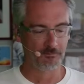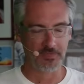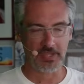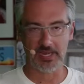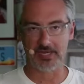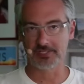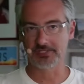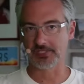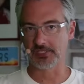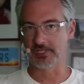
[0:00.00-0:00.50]

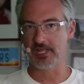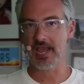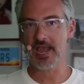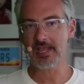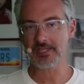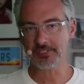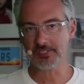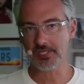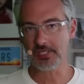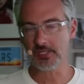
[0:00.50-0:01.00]
And it's the
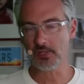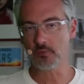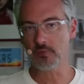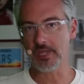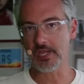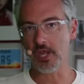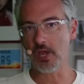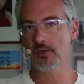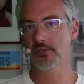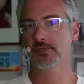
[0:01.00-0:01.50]
last thing that we
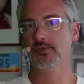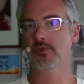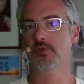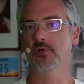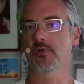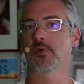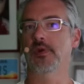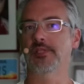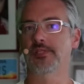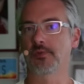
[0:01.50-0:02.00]
go
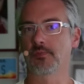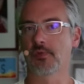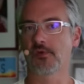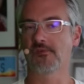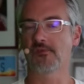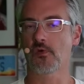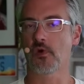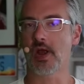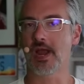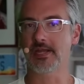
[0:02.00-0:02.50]
through is
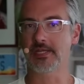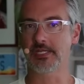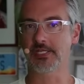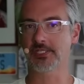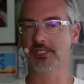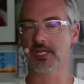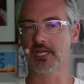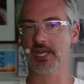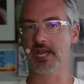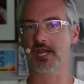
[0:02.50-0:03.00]
before I
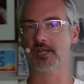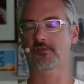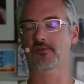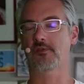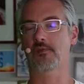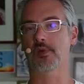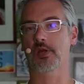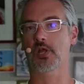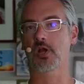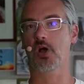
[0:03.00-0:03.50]
disconnect
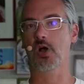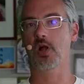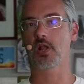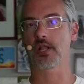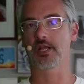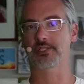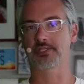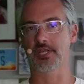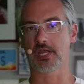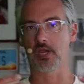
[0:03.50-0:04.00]
from a call.
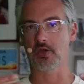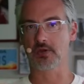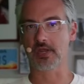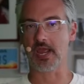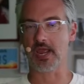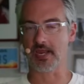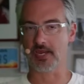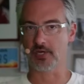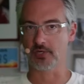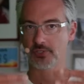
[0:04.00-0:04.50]
I say,
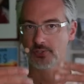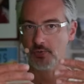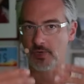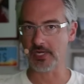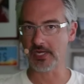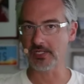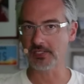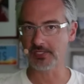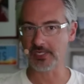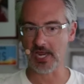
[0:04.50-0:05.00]
okay, here's what
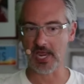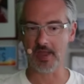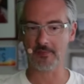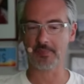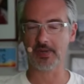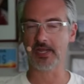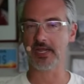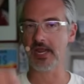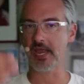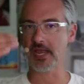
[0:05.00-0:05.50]
needs to
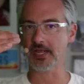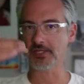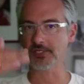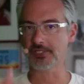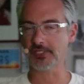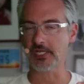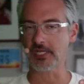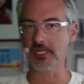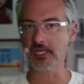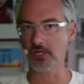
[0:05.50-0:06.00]
happen
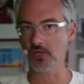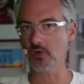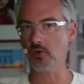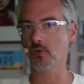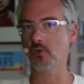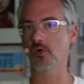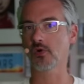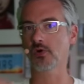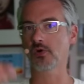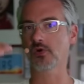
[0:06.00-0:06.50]
next in
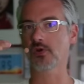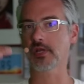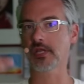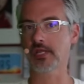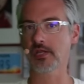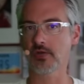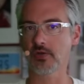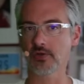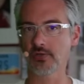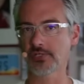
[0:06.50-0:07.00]
order.
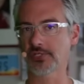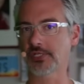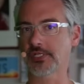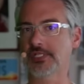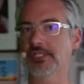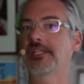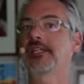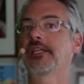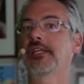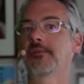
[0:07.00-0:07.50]
Here's the
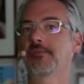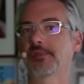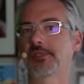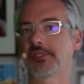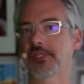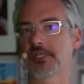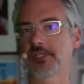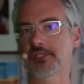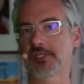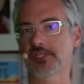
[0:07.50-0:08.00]
teams
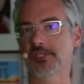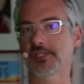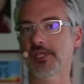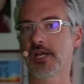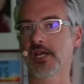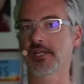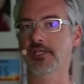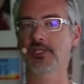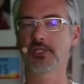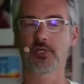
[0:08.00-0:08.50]
that it's
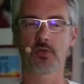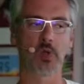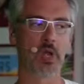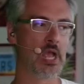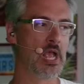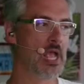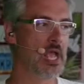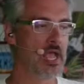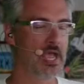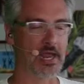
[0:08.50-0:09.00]
assigned to.
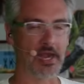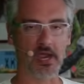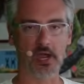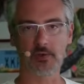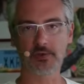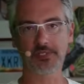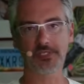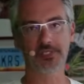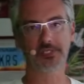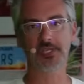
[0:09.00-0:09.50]
And I
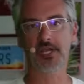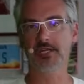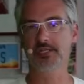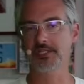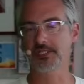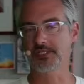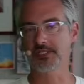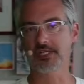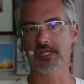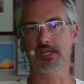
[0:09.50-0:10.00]
always assign
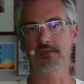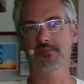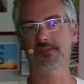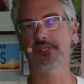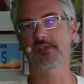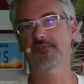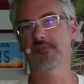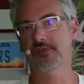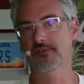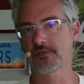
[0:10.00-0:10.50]
to teams,
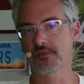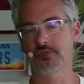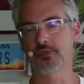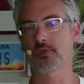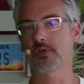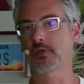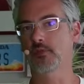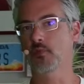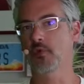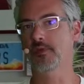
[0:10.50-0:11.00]
even if there's
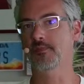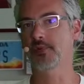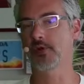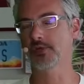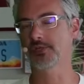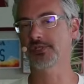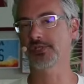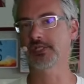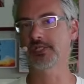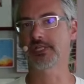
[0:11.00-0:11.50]
only one
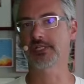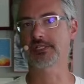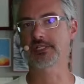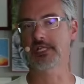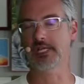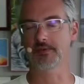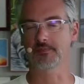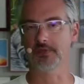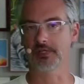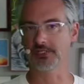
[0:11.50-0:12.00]
person in the
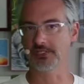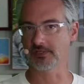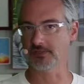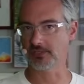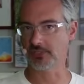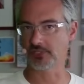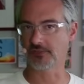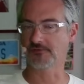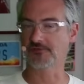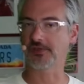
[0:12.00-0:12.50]
team, because it
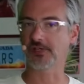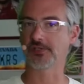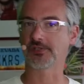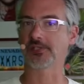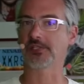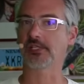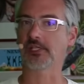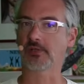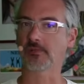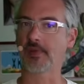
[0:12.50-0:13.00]
just feels
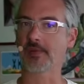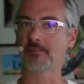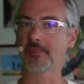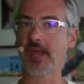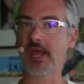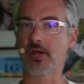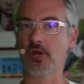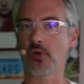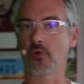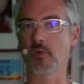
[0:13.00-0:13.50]
a little bit
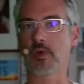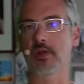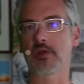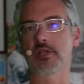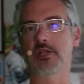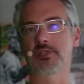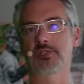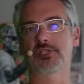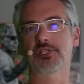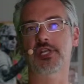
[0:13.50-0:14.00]
better when
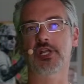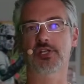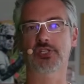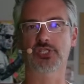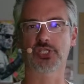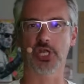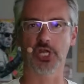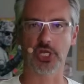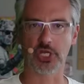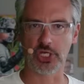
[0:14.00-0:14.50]
instead of
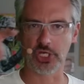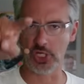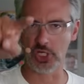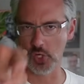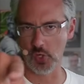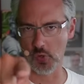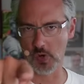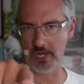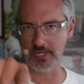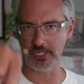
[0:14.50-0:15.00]
saying,
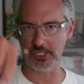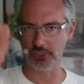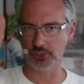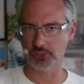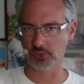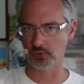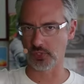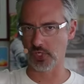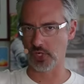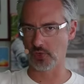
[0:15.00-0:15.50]
you, I need
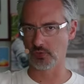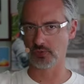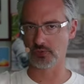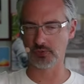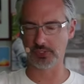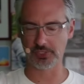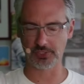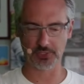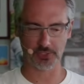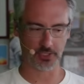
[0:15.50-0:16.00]
you to go do
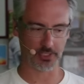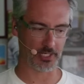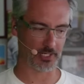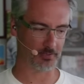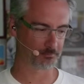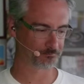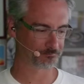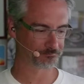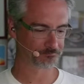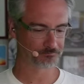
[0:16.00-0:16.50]
this today.
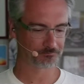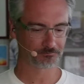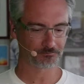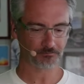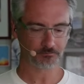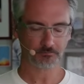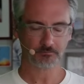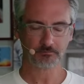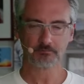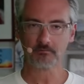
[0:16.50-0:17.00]

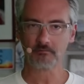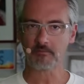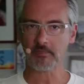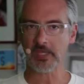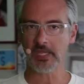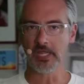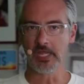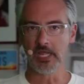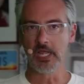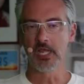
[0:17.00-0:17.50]

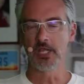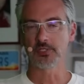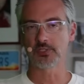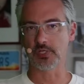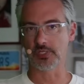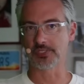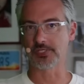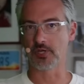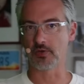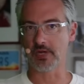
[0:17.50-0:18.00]

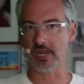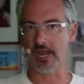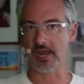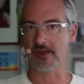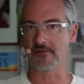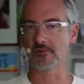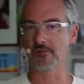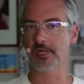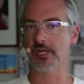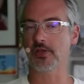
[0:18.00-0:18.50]
So I say, okay,
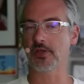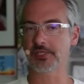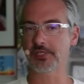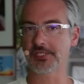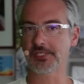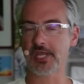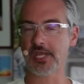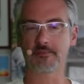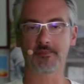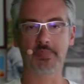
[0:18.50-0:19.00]
everybody on the
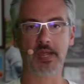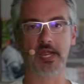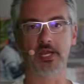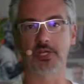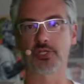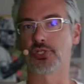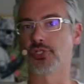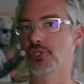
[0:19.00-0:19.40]
same page.